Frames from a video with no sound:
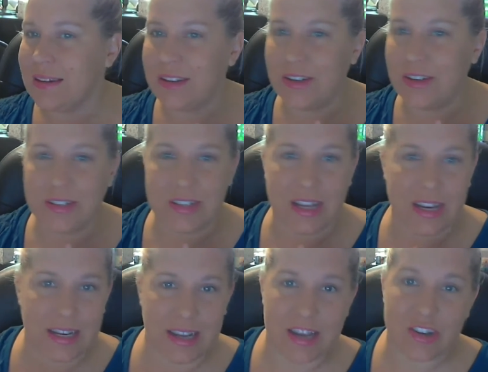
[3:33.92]
your
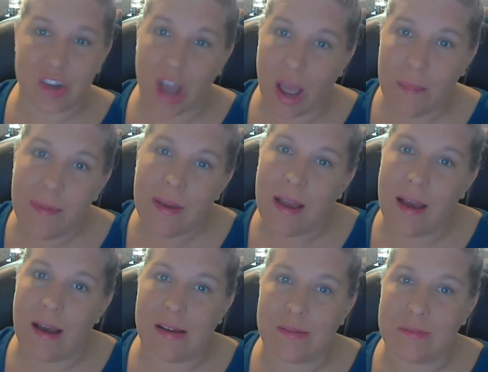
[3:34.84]
day-to-day job.
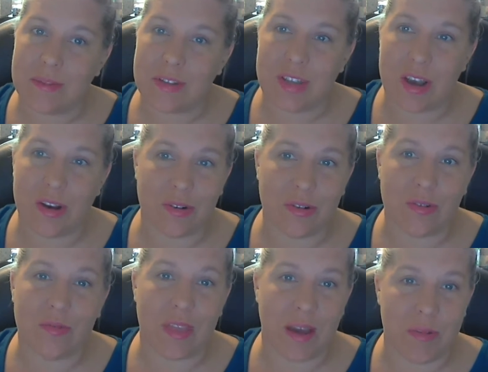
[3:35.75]

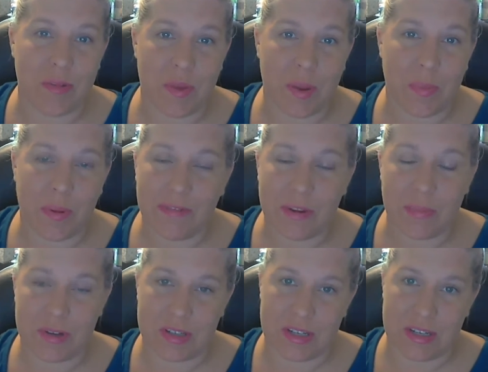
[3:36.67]
So that would be a perfect
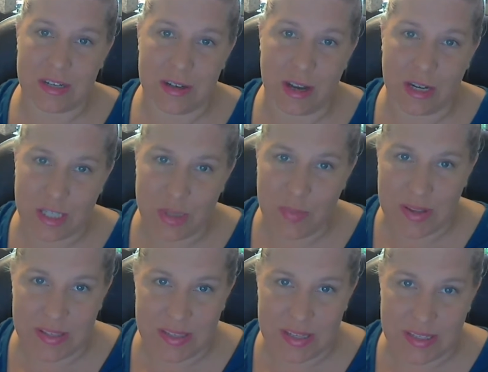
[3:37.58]
person to talk to
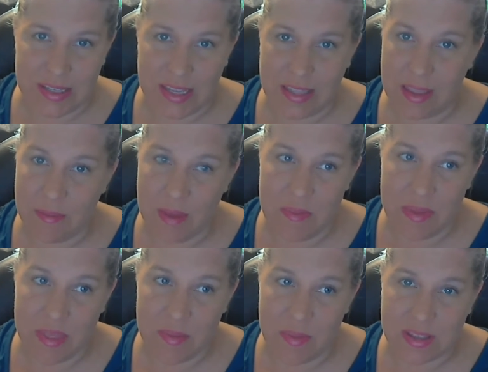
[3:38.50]
about Scentsy. And they might
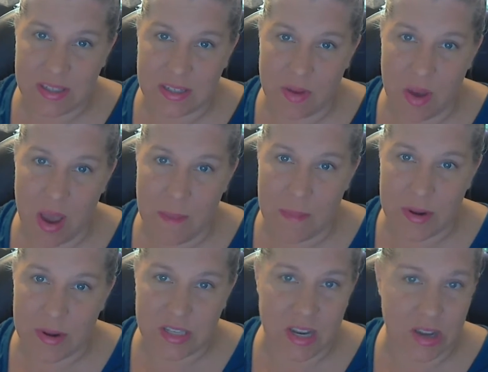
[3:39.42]
be the best
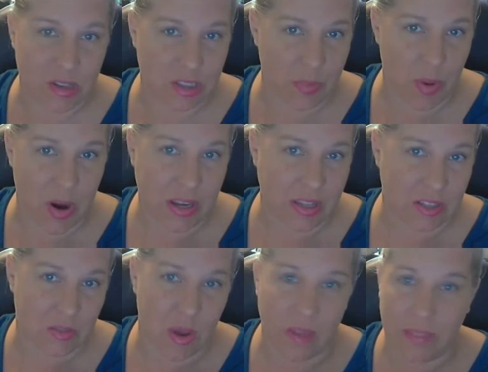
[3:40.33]
person to host a party
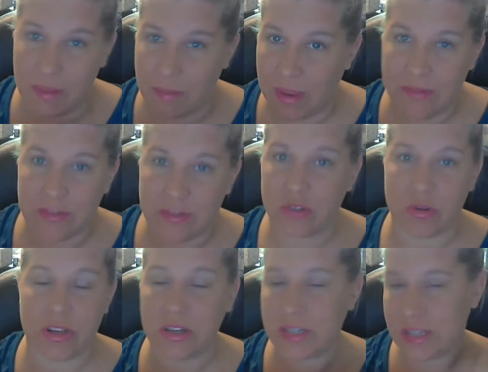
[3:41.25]
as well. They may even
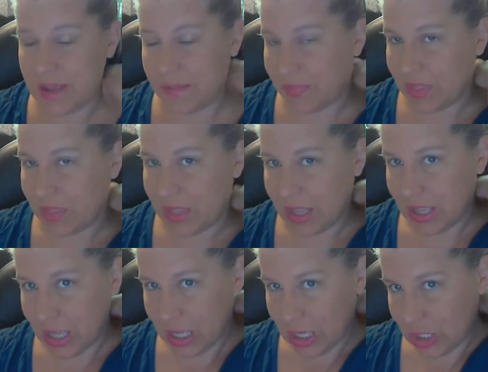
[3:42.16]
join your team.
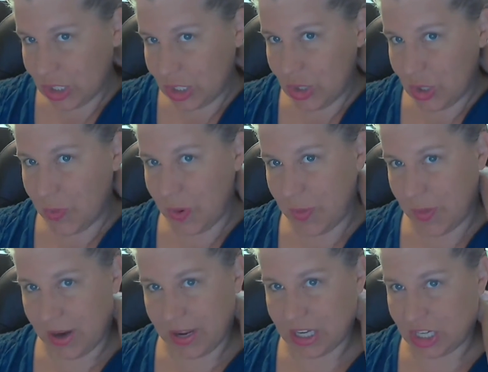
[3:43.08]

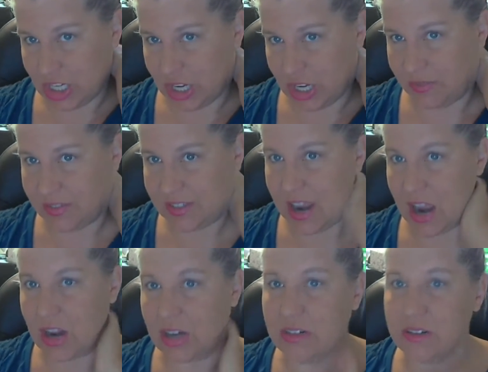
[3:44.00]
Supermarket shelf
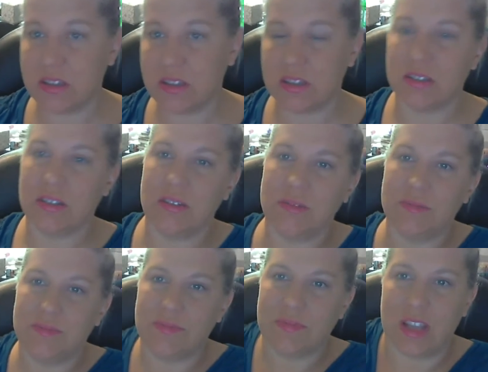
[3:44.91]
stackers,
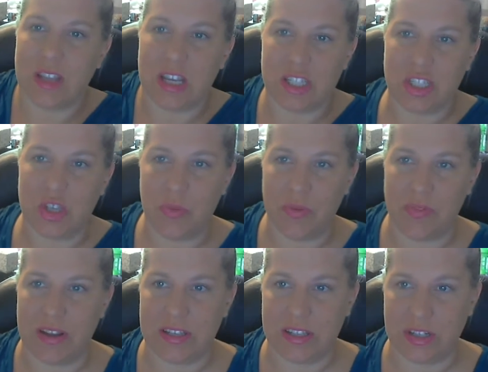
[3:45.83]
a
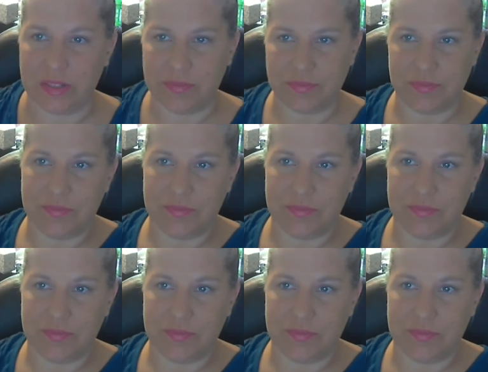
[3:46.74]
supervisor,